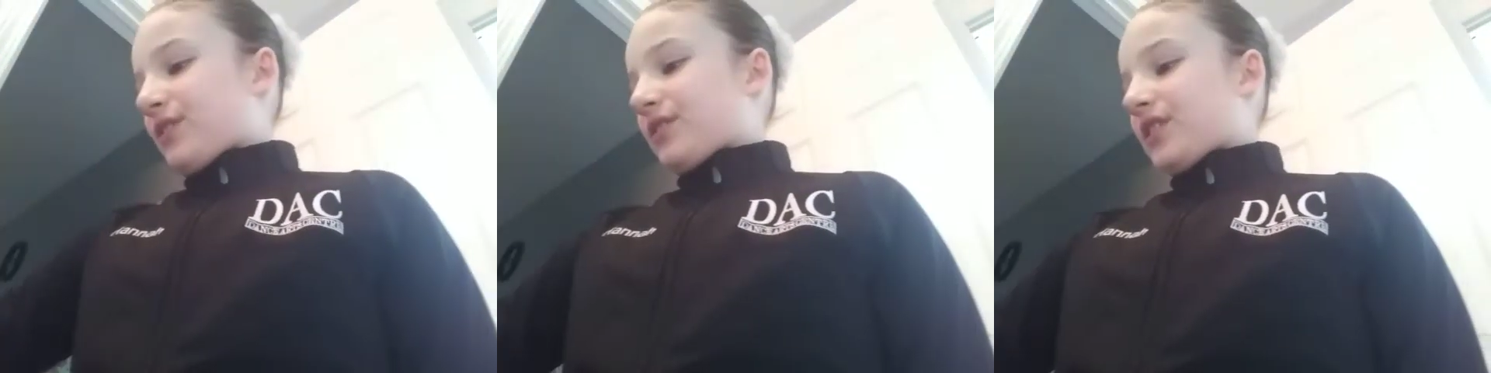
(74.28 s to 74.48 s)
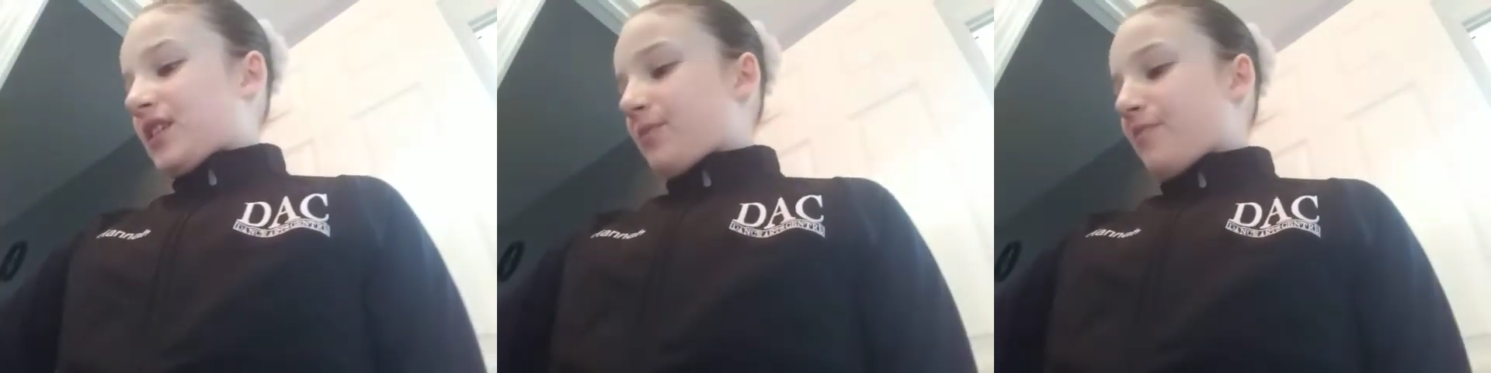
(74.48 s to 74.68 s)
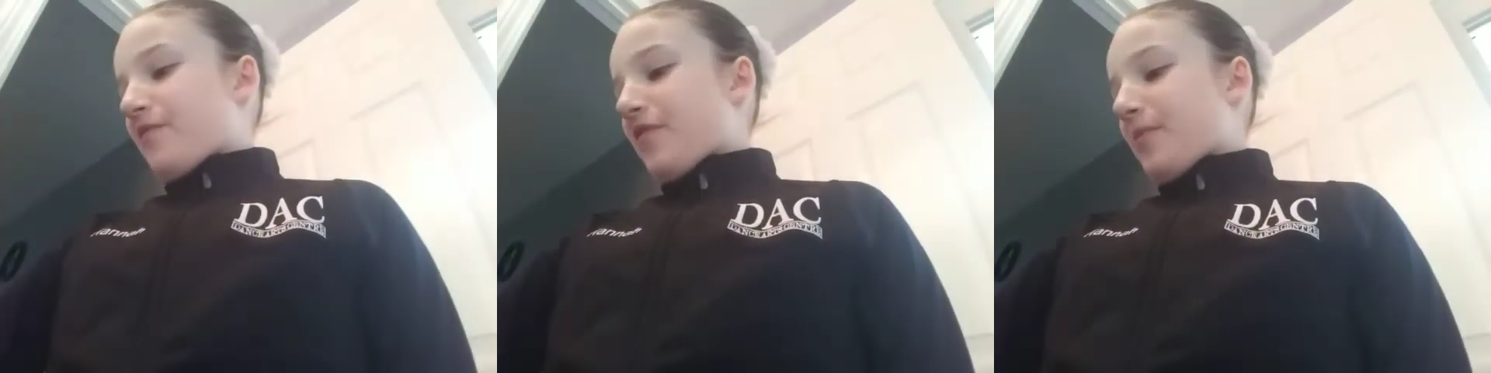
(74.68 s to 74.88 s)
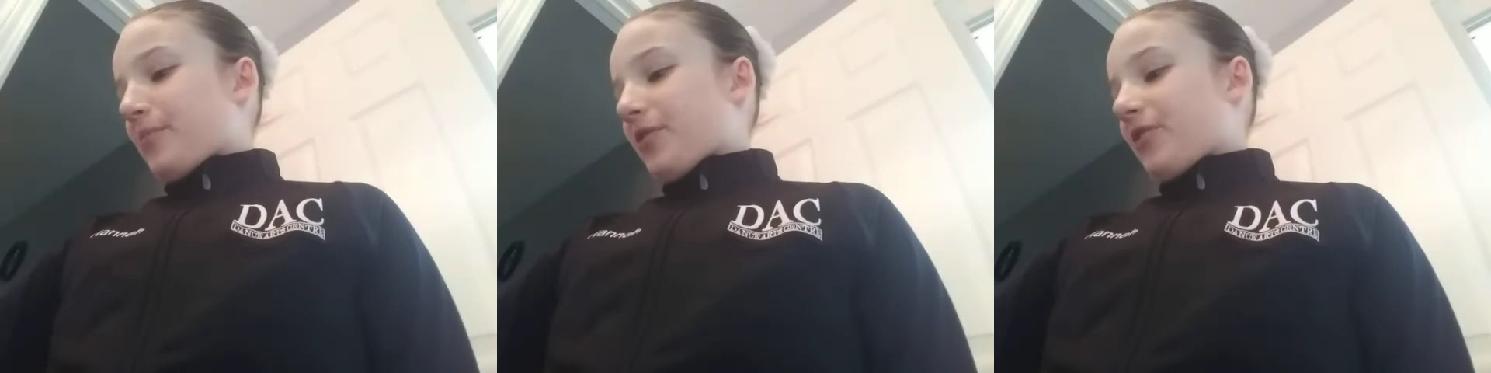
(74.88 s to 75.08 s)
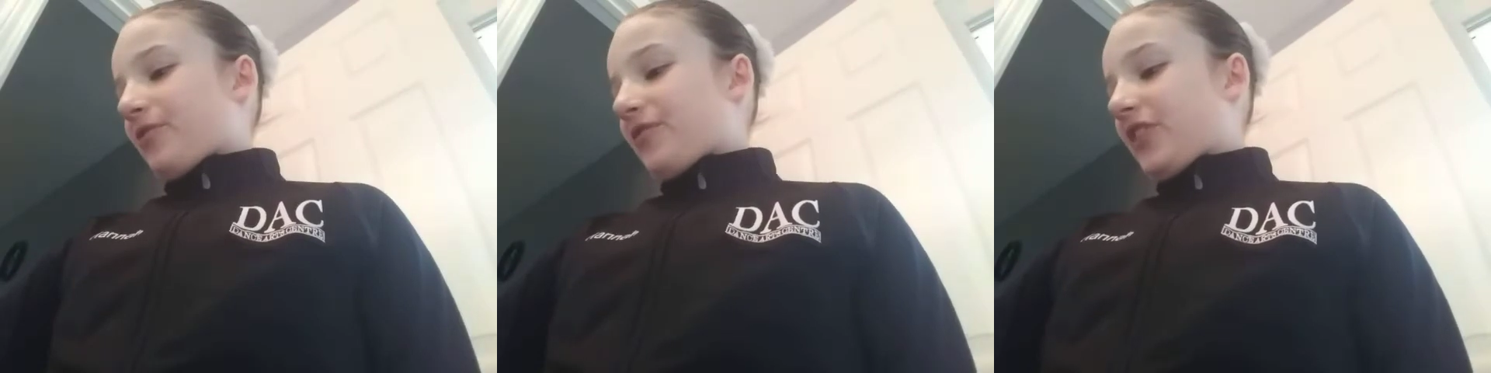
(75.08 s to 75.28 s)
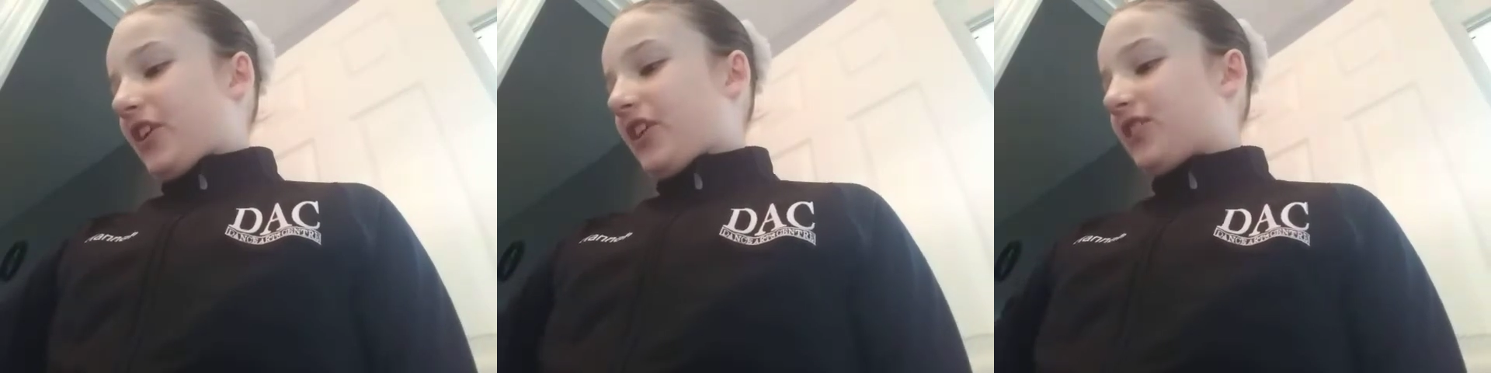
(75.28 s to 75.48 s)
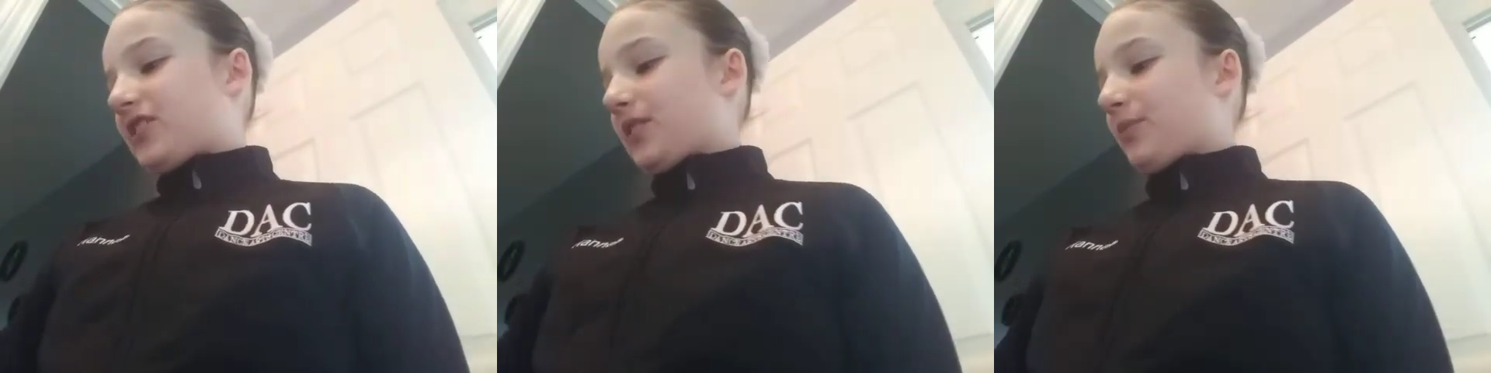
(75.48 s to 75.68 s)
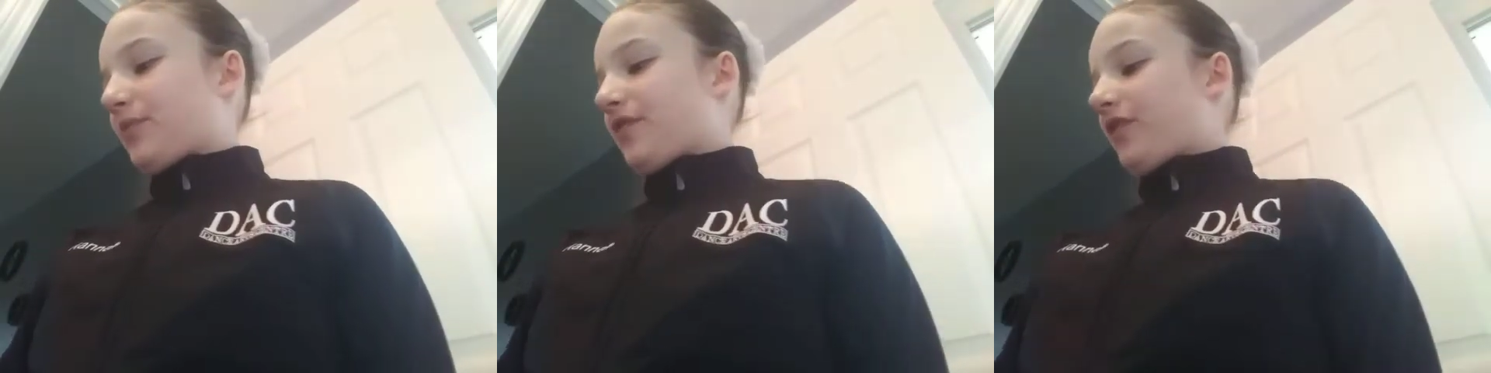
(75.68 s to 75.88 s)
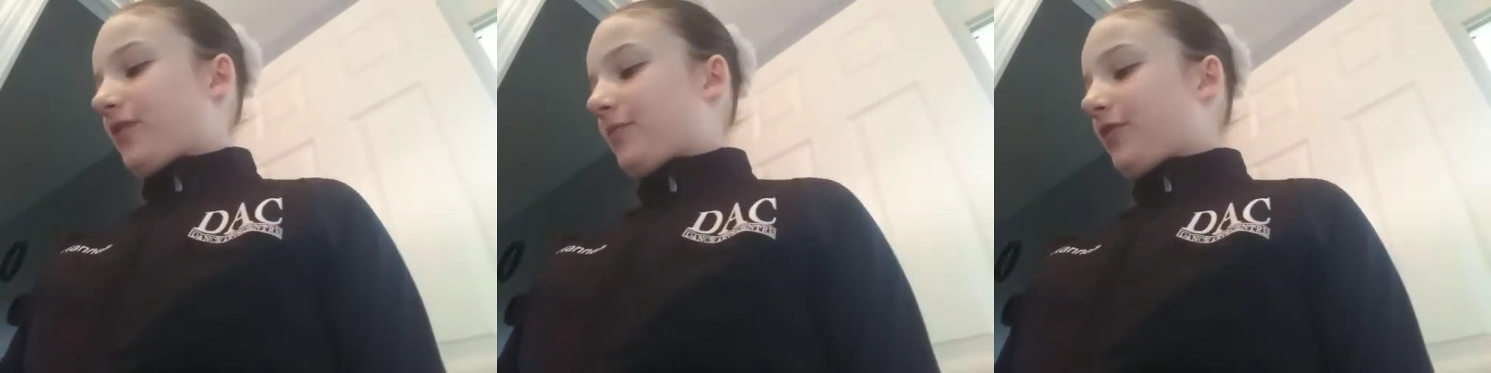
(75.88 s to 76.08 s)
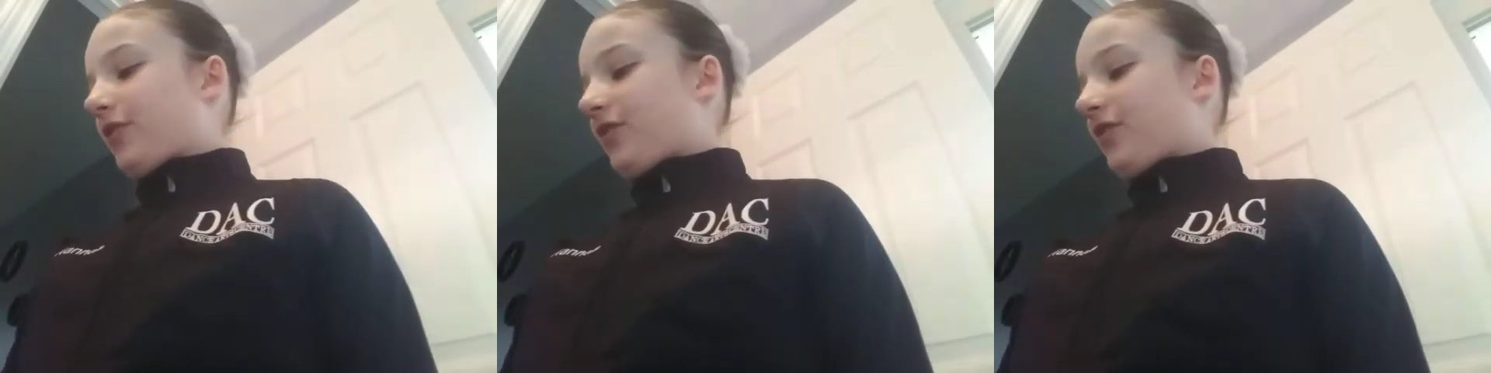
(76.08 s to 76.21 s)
some of them are over here, some of them are